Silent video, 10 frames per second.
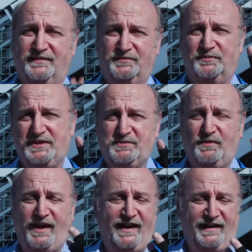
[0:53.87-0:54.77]
the reason
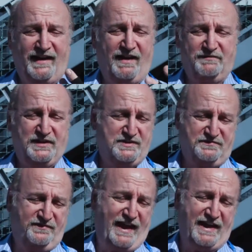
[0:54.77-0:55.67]
why I have
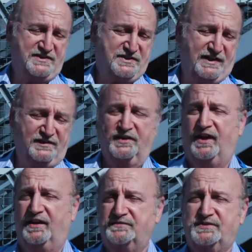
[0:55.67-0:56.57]
these fancy
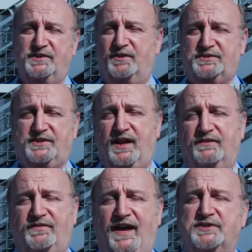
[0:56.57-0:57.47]
gloves, no, it's not
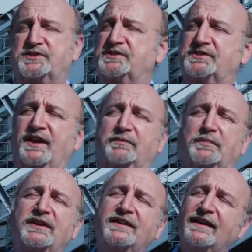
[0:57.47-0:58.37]
a fashion
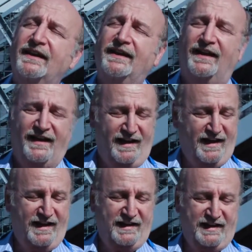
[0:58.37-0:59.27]
statement,
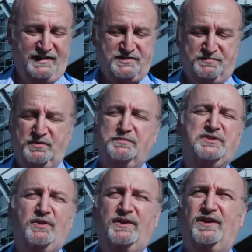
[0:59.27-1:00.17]
it's rheumatoid